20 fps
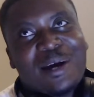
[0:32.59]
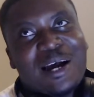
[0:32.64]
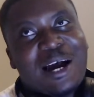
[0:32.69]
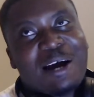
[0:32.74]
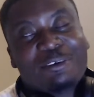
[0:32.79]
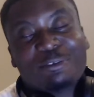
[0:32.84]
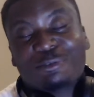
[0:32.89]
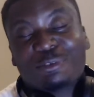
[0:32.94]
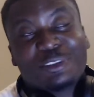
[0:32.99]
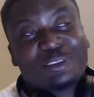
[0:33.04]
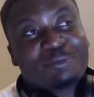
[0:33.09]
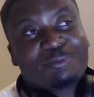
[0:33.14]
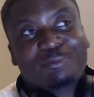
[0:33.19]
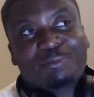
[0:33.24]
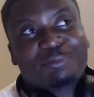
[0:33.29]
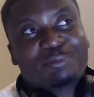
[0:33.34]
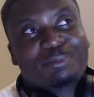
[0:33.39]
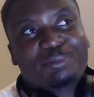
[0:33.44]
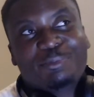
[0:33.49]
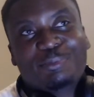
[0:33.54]
I wasn't
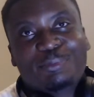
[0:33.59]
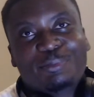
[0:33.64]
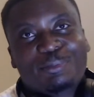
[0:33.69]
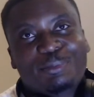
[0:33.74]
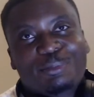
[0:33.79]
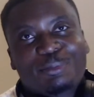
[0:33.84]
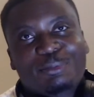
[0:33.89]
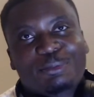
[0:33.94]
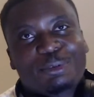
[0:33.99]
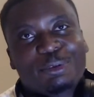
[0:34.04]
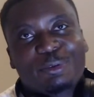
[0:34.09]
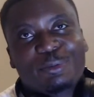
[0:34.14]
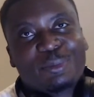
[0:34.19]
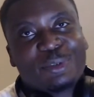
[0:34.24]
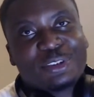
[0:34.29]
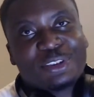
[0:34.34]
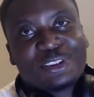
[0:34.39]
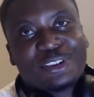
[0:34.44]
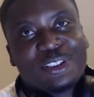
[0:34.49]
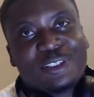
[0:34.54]
doing
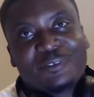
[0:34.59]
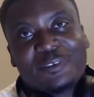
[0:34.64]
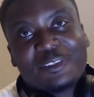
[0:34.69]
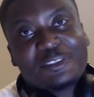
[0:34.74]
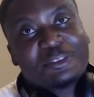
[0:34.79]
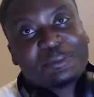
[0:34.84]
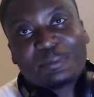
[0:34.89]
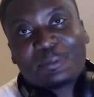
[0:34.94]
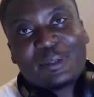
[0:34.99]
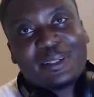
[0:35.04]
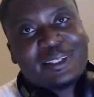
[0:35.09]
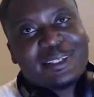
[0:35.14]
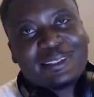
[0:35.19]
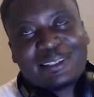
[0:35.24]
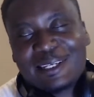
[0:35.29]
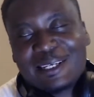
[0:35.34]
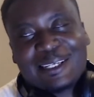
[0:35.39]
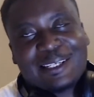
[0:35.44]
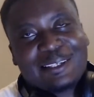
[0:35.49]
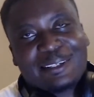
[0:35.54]
much stuff. I was
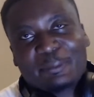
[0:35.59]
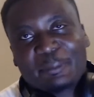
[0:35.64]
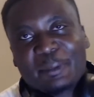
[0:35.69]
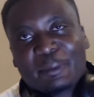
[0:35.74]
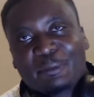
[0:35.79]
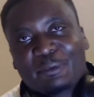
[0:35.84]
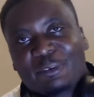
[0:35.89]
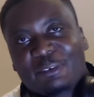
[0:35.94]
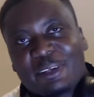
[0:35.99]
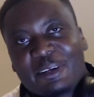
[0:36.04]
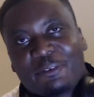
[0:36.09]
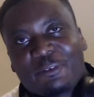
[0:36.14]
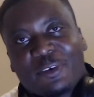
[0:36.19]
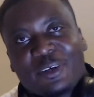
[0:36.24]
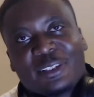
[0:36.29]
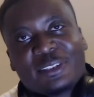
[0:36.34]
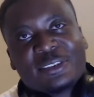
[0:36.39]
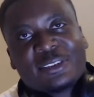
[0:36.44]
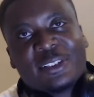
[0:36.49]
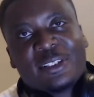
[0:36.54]
killing people left,
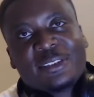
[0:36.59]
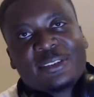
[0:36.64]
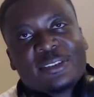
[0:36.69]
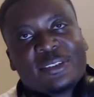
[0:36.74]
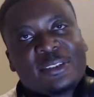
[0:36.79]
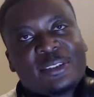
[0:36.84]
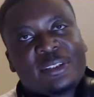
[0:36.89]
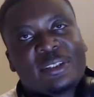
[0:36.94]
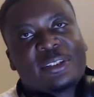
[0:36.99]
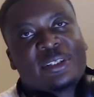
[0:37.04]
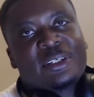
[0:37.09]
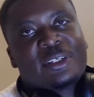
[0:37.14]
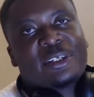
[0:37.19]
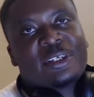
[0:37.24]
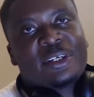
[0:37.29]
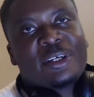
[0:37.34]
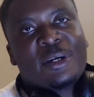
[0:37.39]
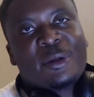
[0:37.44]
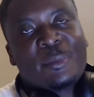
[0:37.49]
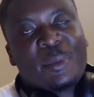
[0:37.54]
right, and center,
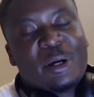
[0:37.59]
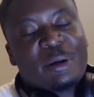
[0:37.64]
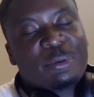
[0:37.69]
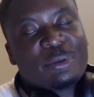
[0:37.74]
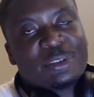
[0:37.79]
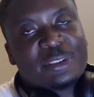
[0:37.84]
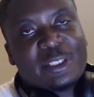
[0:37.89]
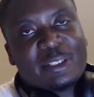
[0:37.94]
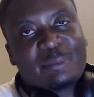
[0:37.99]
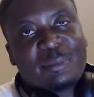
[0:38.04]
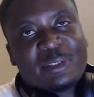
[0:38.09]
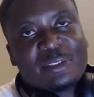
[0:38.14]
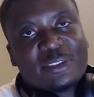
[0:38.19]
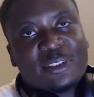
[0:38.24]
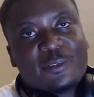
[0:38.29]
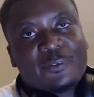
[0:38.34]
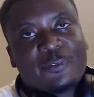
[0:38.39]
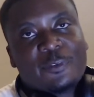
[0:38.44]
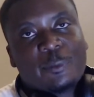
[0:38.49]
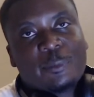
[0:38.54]
but I was getting
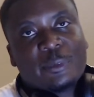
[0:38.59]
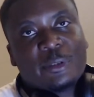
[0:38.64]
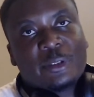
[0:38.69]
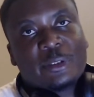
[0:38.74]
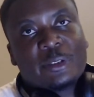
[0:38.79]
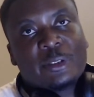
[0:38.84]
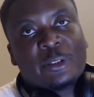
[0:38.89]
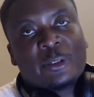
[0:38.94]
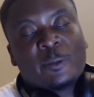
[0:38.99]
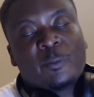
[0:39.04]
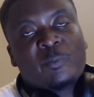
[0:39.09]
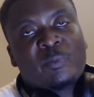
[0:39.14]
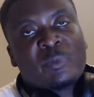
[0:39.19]
myself familiar.